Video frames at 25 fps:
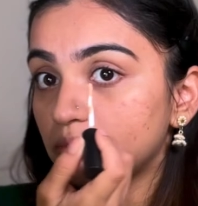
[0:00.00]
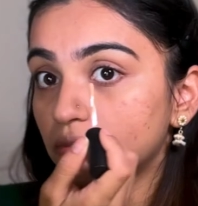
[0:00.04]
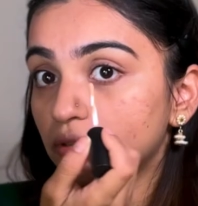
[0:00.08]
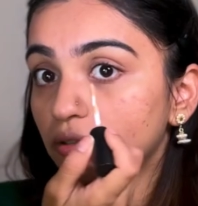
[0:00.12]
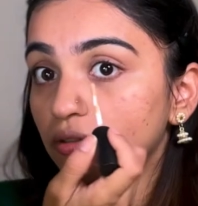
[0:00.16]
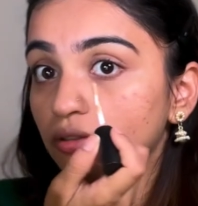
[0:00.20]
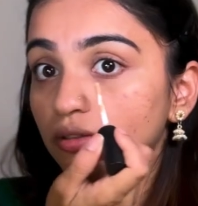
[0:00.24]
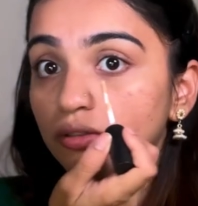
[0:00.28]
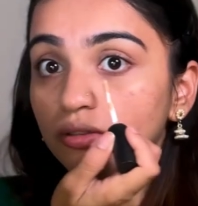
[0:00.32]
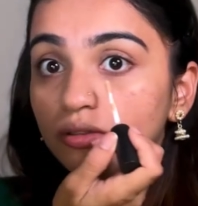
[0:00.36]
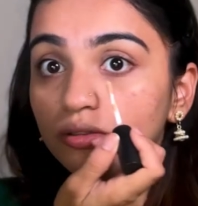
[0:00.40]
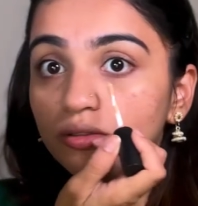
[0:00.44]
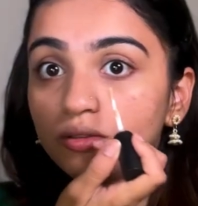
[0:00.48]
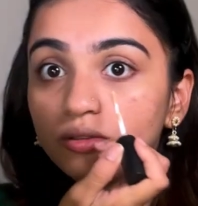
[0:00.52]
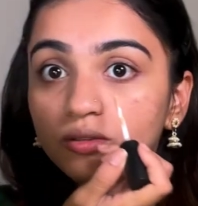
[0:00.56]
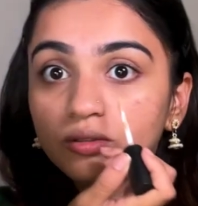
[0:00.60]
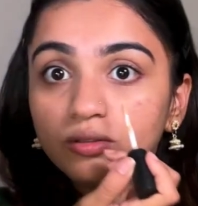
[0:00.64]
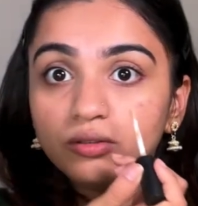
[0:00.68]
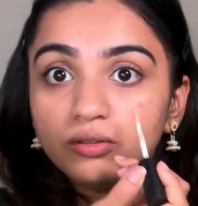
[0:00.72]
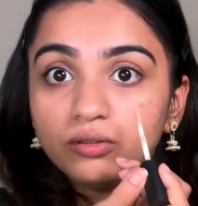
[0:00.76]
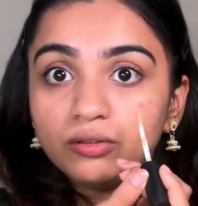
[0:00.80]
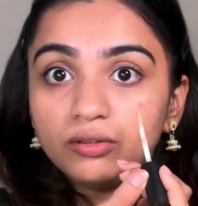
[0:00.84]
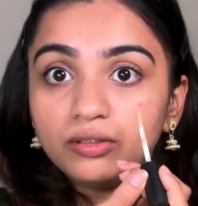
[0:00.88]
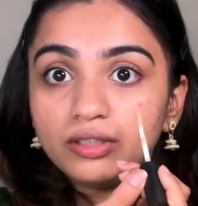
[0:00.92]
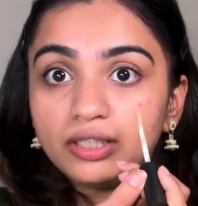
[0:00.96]
going to
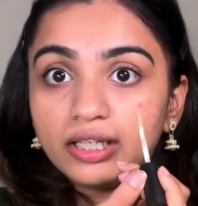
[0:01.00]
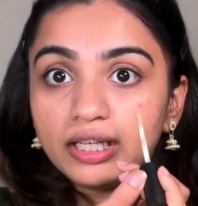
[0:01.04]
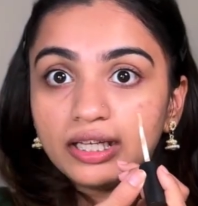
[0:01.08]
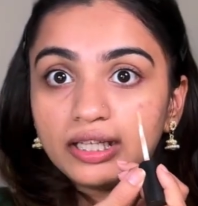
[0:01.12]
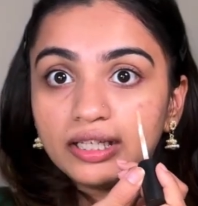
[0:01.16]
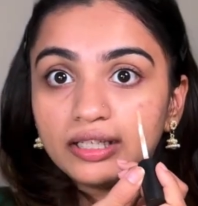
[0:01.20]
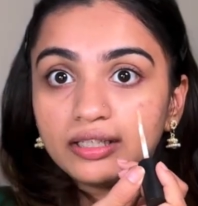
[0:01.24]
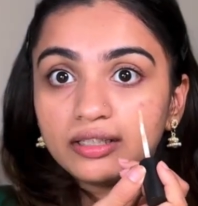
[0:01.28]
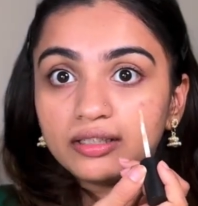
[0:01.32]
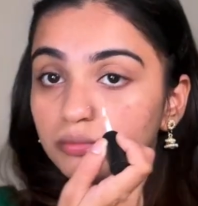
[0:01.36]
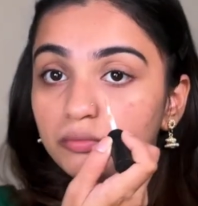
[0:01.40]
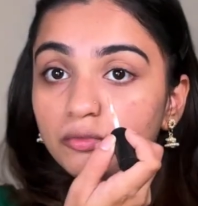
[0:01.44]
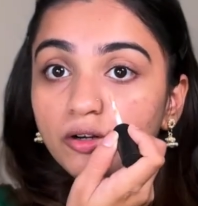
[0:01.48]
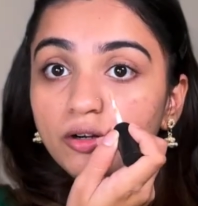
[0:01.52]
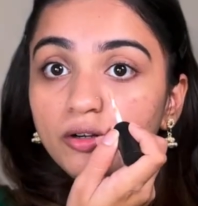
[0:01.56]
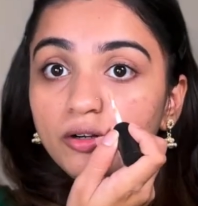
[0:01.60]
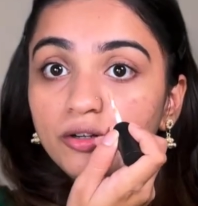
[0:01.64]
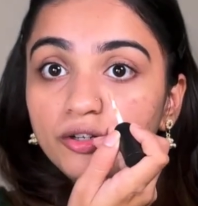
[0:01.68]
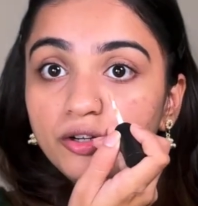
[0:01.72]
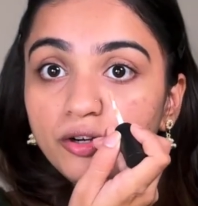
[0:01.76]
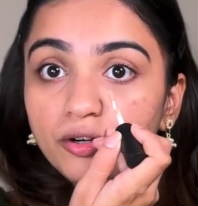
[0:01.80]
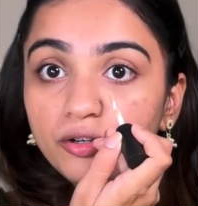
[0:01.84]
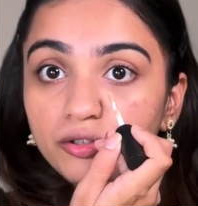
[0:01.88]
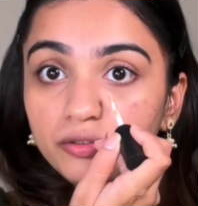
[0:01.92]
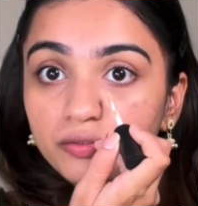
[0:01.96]
go like small
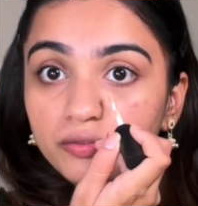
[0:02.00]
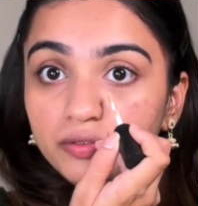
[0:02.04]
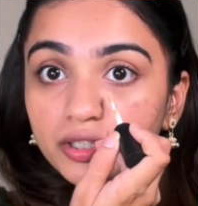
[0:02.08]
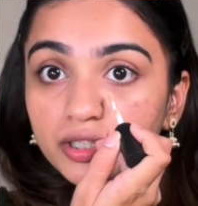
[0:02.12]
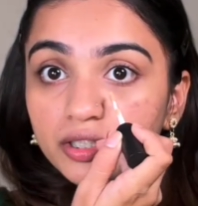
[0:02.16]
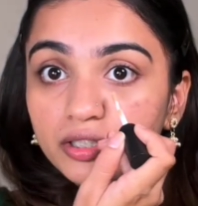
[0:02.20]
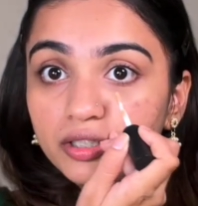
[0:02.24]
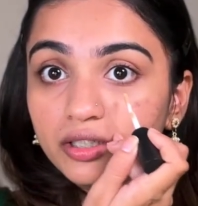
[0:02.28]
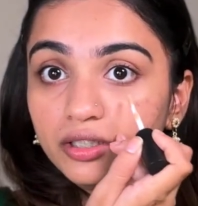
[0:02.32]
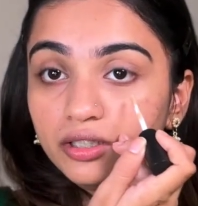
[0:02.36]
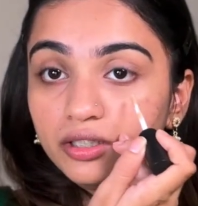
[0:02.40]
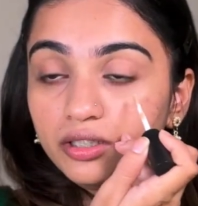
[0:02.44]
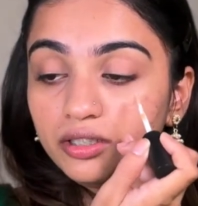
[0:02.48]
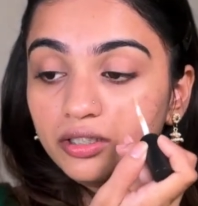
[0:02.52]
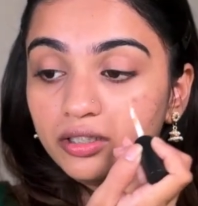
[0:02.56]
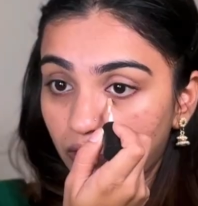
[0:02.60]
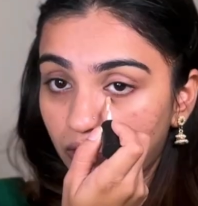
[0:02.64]
dot over here,